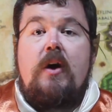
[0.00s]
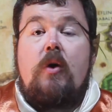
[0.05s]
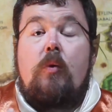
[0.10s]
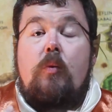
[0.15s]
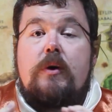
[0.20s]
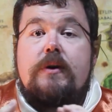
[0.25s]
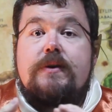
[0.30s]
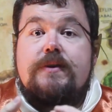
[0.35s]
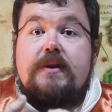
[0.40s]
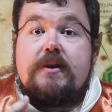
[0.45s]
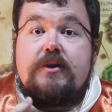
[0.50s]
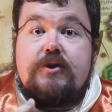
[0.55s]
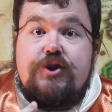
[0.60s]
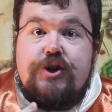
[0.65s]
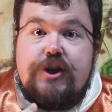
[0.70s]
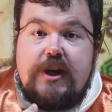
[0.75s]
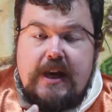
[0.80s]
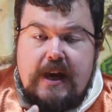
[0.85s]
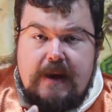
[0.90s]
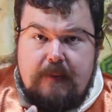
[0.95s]
What does the
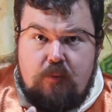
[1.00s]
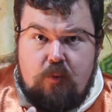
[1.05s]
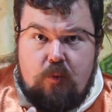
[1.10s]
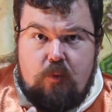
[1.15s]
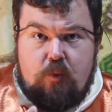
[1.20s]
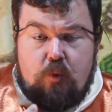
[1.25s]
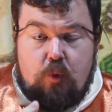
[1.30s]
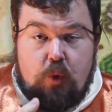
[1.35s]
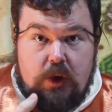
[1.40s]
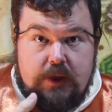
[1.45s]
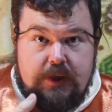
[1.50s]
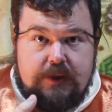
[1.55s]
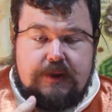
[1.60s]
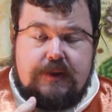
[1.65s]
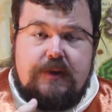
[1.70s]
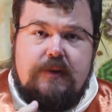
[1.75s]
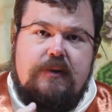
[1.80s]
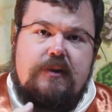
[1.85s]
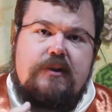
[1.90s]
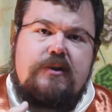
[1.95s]
GM
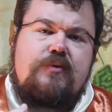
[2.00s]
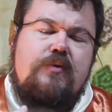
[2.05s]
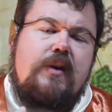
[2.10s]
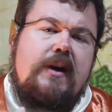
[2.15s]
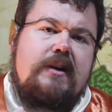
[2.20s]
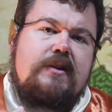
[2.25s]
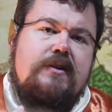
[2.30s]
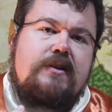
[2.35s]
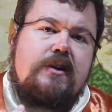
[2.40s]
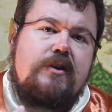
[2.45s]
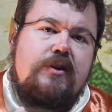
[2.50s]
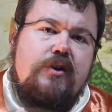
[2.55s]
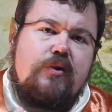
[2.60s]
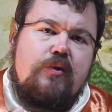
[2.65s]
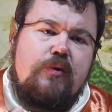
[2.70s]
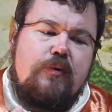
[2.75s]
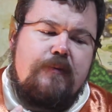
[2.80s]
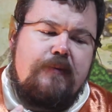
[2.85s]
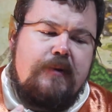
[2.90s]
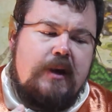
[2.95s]
want this race to do?